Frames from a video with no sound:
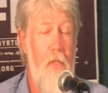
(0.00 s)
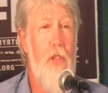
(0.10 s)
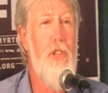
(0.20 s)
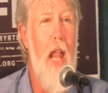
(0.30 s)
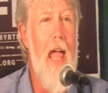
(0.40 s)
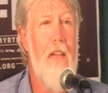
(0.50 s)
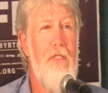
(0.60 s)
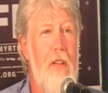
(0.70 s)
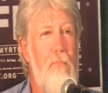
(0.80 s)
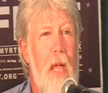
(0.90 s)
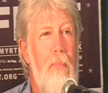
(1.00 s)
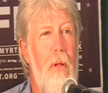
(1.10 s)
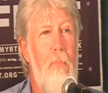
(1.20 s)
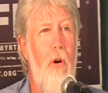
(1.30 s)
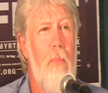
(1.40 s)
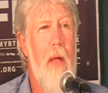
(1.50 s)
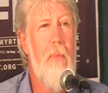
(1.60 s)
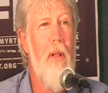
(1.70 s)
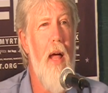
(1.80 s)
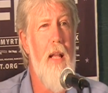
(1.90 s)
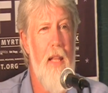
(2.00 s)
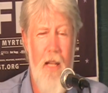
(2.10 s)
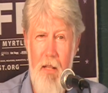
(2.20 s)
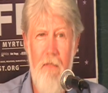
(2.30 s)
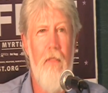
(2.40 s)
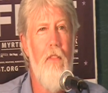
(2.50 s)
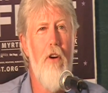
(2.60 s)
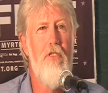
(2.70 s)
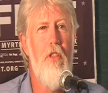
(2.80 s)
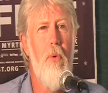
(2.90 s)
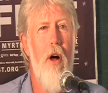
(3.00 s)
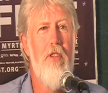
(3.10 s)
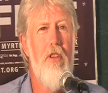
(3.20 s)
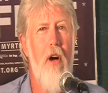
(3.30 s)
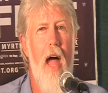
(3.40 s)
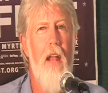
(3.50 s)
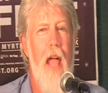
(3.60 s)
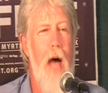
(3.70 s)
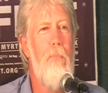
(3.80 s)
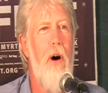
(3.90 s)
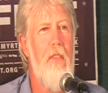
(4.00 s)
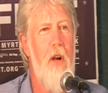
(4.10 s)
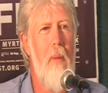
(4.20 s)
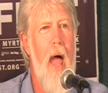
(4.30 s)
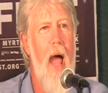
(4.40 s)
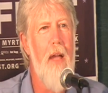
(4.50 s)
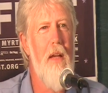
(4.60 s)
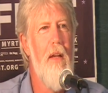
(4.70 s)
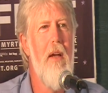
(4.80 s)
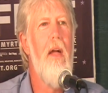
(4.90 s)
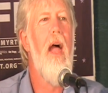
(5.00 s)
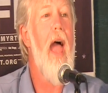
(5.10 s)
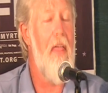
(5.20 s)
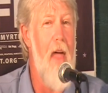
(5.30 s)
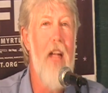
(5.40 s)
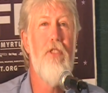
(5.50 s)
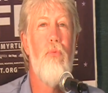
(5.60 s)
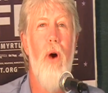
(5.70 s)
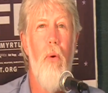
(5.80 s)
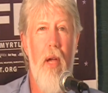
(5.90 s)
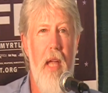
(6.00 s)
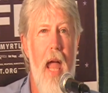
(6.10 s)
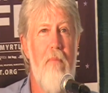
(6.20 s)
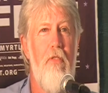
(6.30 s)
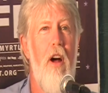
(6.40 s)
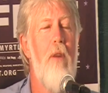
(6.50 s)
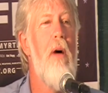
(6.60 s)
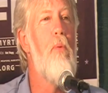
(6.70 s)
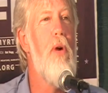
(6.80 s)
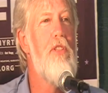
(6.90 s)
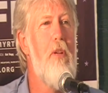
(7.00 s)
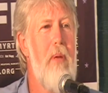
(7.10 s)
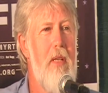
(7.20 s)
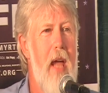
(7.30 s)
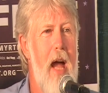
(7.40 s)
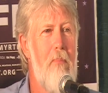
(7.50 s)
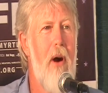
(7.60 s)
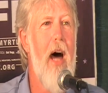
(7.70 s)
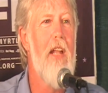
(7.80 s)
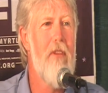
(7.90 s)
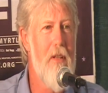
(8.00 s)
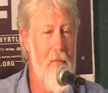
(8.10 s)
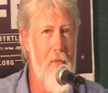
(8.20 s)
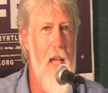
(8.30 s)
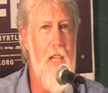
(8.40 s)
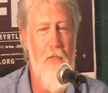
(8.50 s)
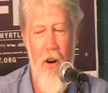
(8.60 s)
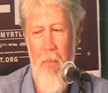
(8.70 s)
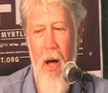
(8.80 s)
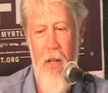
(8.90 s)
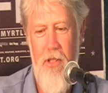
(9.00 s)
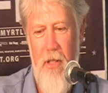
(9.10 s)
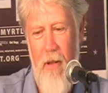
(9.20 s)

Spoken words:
the slaves and poor people like Lincoln, those are the ones who had hemp on their back. And that's where we came from, and we should be damn proud of it. Thank you very much.